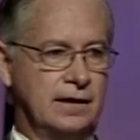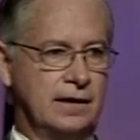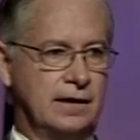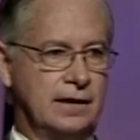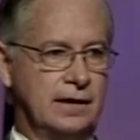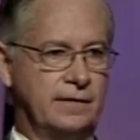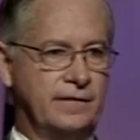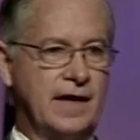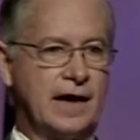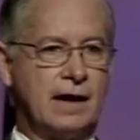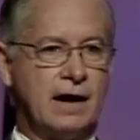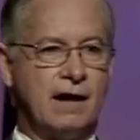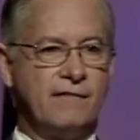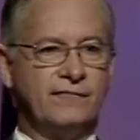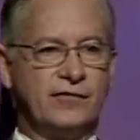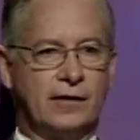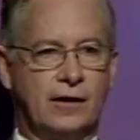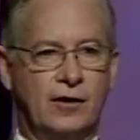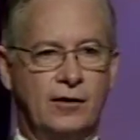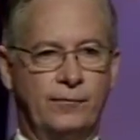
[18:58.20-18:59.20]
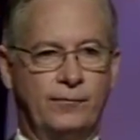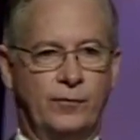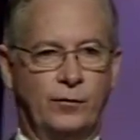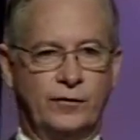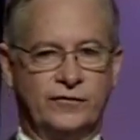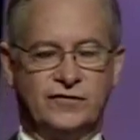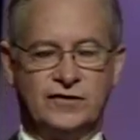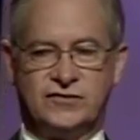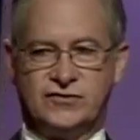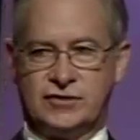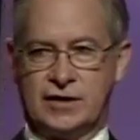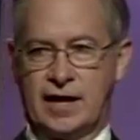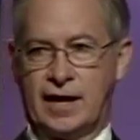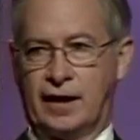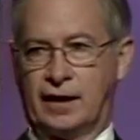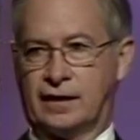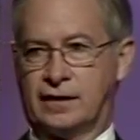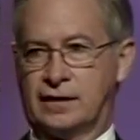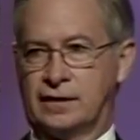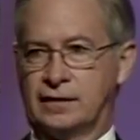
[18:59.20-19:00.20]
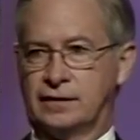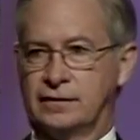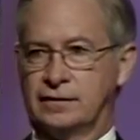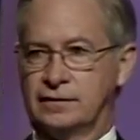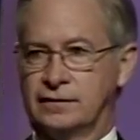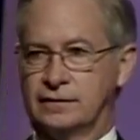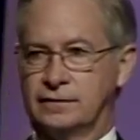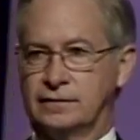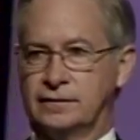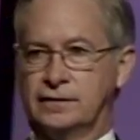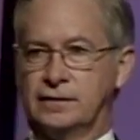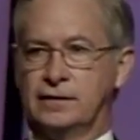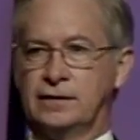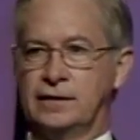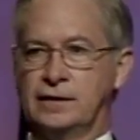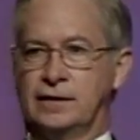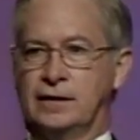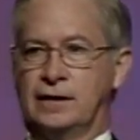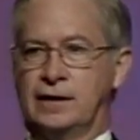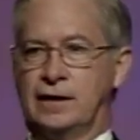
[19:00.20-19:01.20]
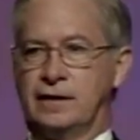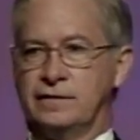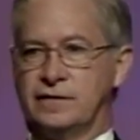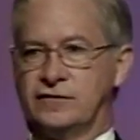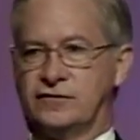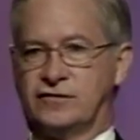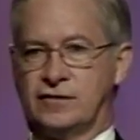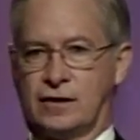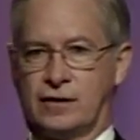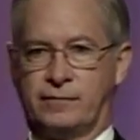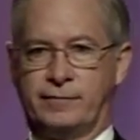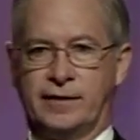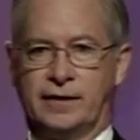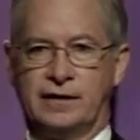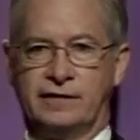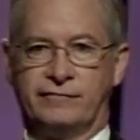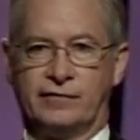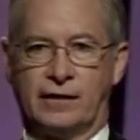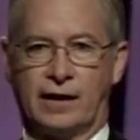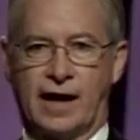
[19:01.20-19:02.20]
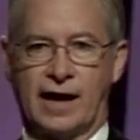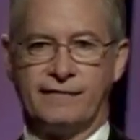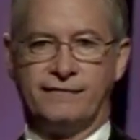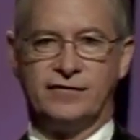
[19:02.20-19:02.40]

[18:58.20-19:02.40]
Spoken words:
In that envelope was a check and the settlement of a life